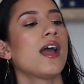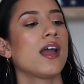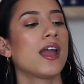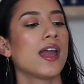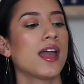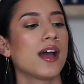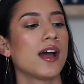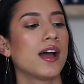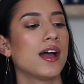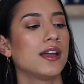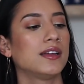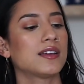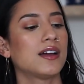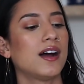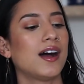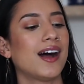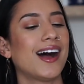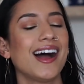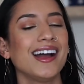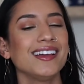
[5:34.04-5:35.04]
and
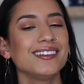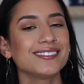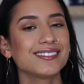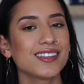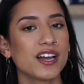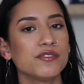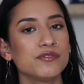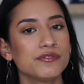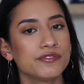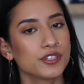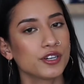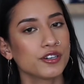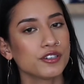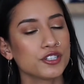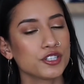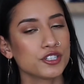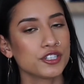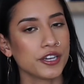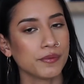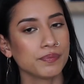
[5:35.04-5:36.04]
I love
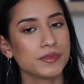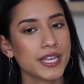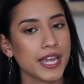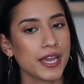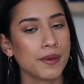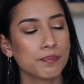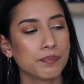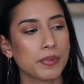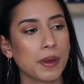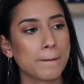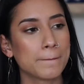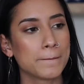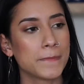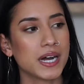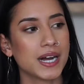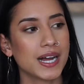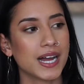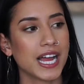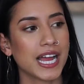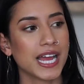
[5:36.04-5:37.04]
Tarte Shape Tape,
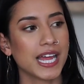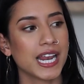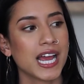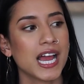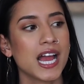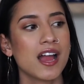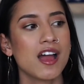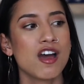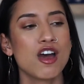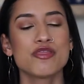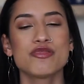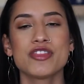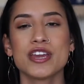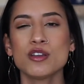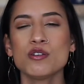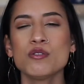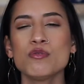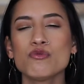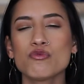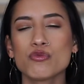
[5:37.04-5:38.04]
but they
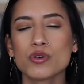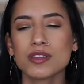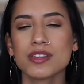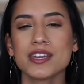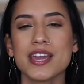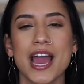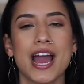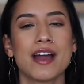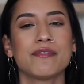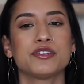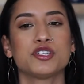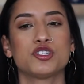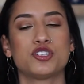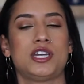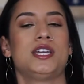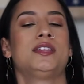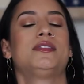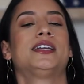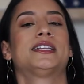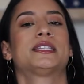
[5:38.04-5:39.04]
don't really have a
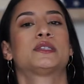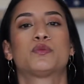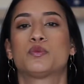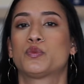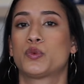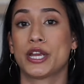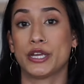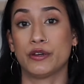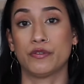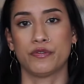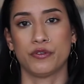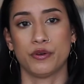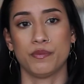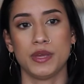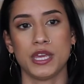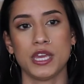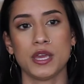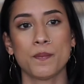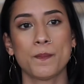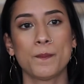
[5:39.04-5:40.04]
shade that's right for
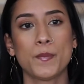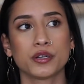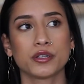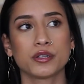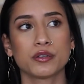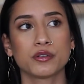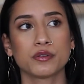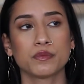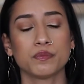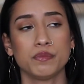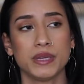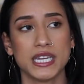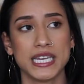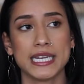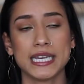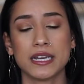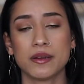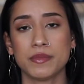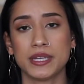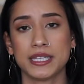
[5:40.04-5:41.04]
me. But
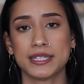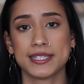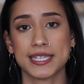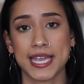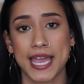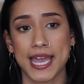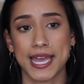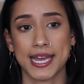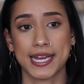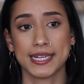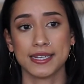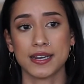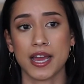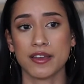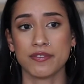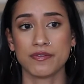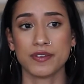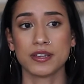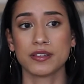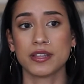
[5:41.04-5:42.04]
medium and tan,
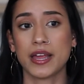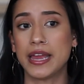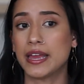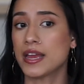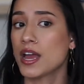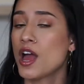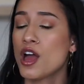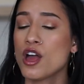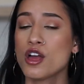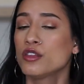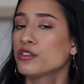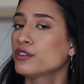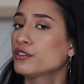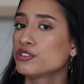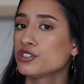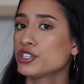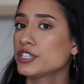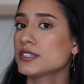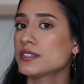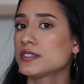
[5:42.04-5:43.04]
I feel like they're
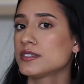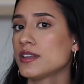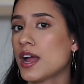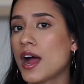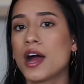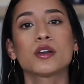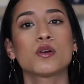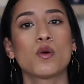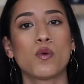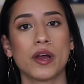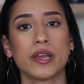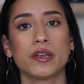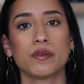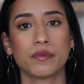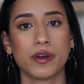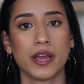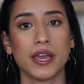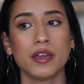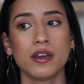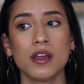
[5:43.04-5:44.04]
just not
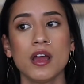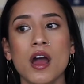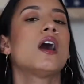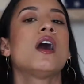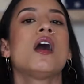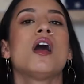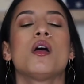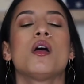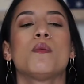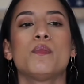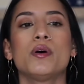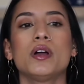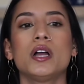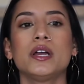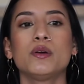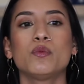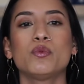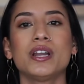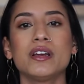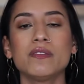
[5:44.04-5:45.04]
quite right.
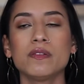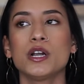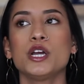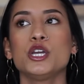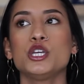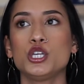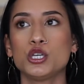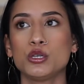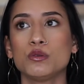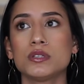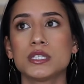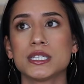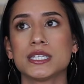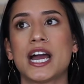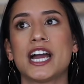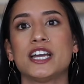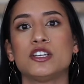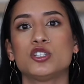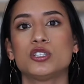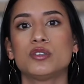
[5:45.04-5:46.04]
But whenever I use it,
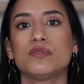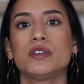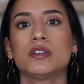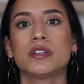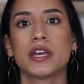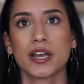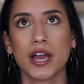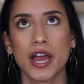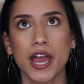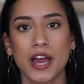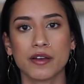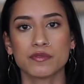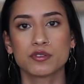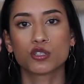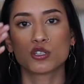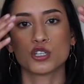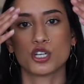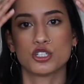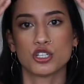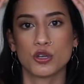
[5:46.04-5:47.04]
I just feel like I have
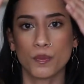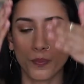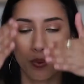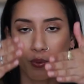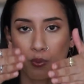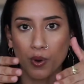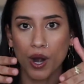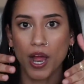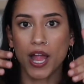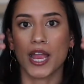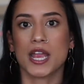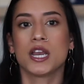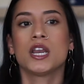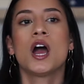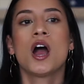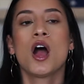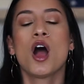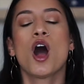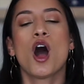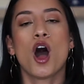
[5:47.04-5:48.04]
such a bright
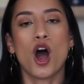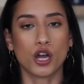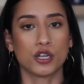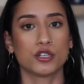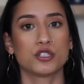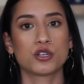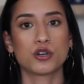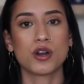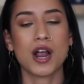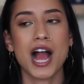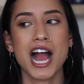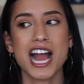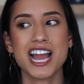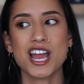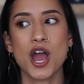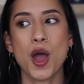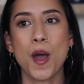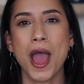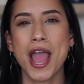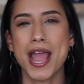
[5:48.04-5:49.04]
under
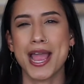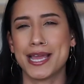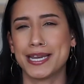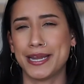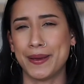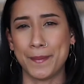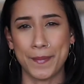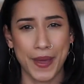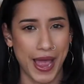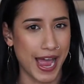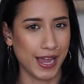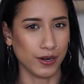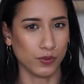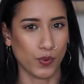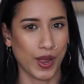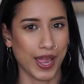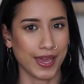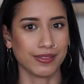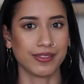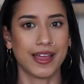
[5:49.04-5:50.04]
eye in a bad
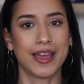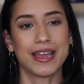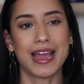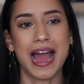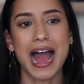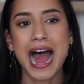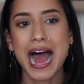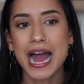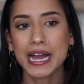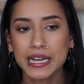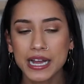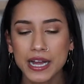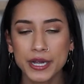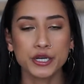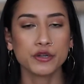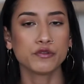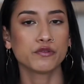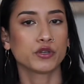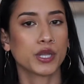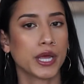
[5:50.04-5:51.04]
way. Like, I
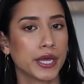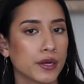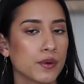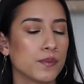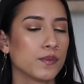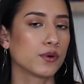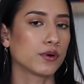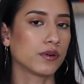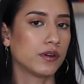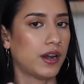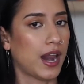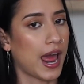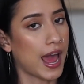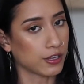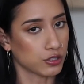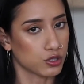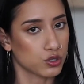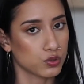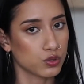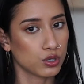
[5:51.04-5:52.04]
kind of like a more
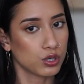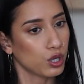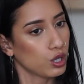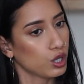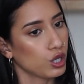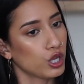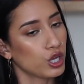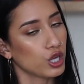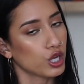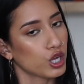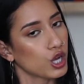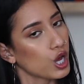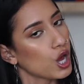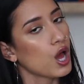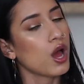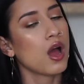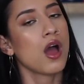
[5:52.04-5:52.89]
natural look.